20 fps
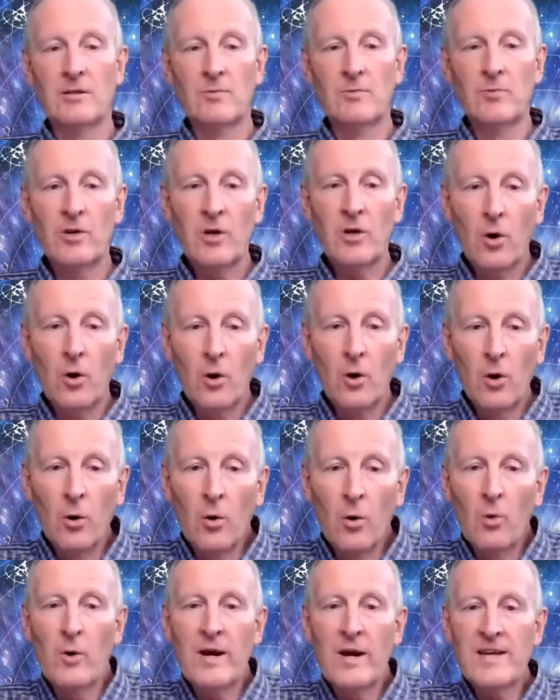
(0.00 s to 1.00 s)
we
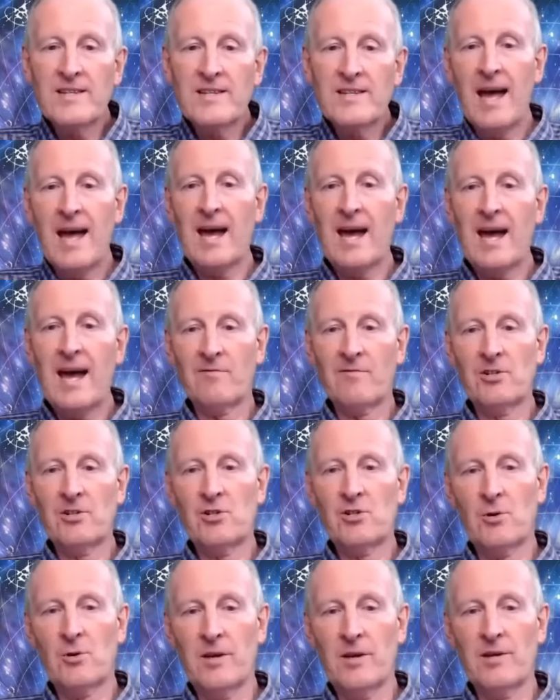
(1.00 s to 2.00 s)
always have the
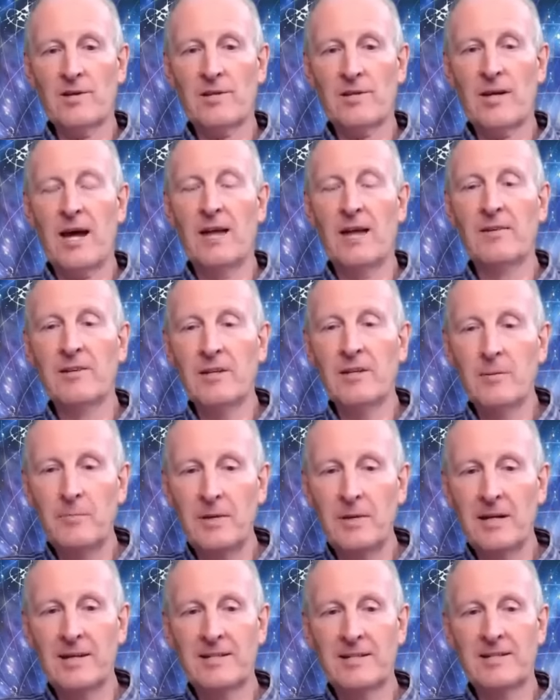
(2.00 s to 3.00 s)
choice and the
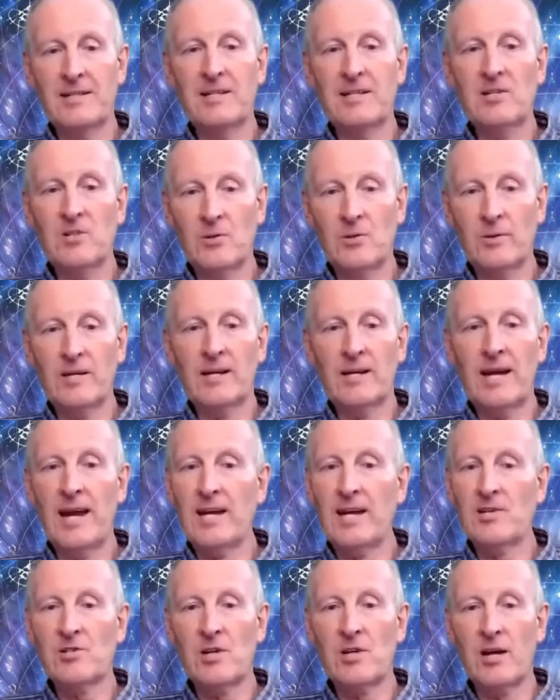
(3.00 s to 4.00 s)
ability to
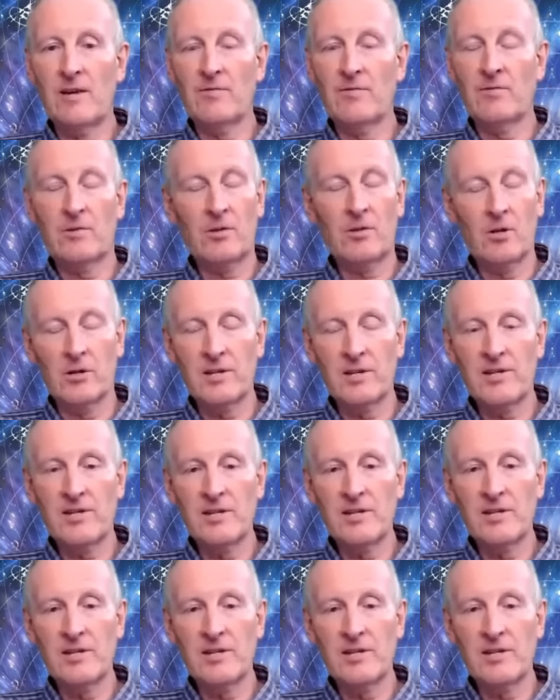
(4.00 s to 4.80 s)
engage love. God has